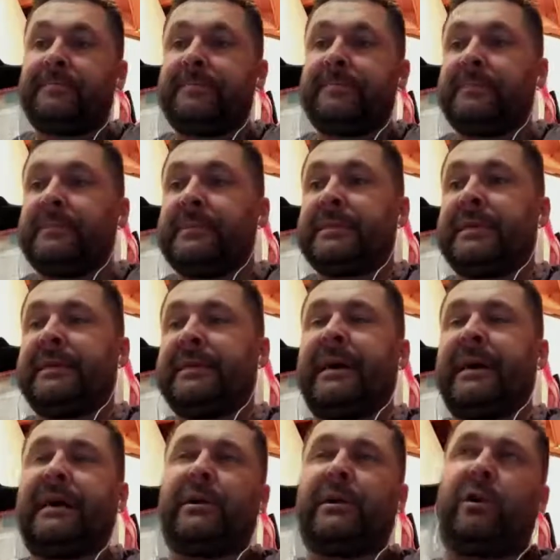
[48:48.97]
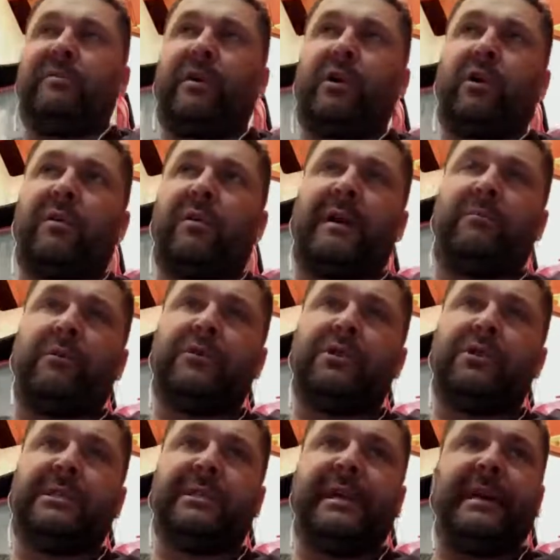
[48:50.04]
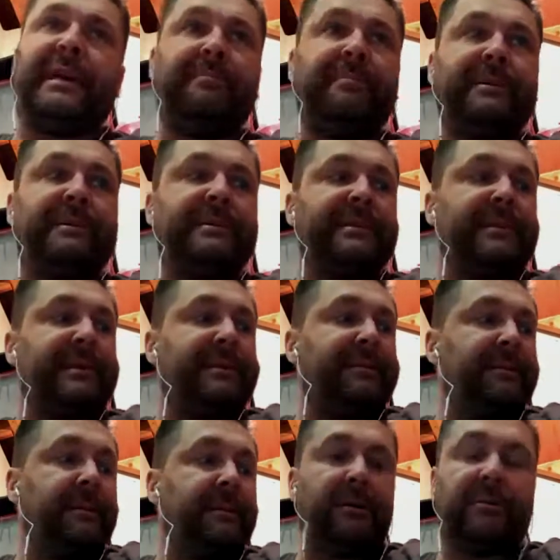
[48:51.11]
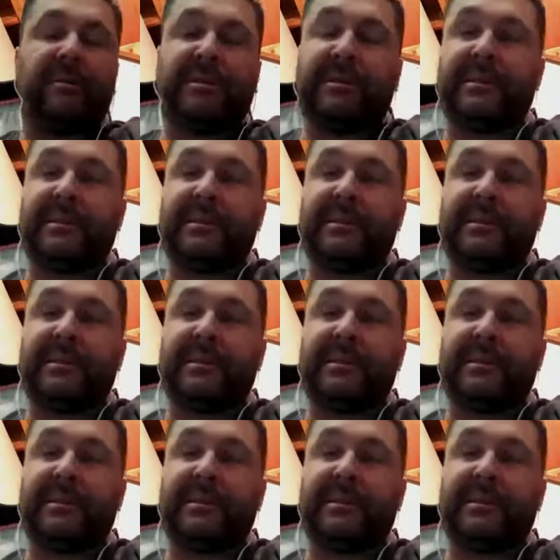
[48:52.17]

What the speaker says: I don't know if I'll go that route just yet, but I don't know. We'll see.